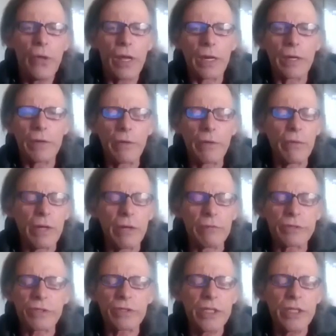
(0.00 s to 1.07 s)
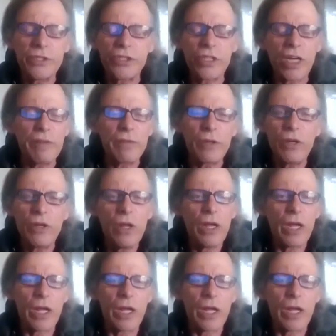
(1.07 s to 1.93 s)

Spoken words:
And he was clean shaven.